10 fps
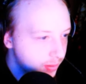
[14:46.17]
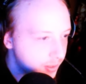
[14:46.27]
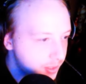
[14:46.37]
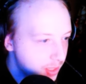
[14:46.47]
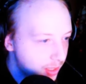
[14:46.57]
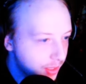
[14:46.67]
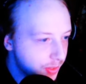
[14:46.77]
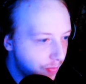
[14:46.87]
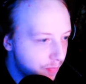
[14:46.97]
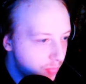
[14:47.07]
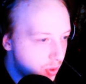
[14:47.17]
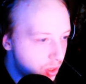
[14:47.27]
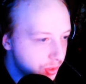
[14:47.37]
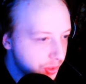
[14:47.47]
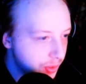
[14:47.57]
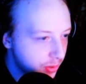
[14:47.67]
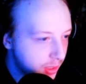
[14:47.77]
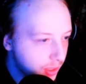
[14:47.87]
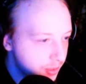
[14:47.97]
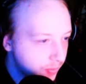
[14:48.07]
This gun is a monster.
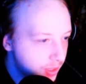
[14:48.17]
Look at this.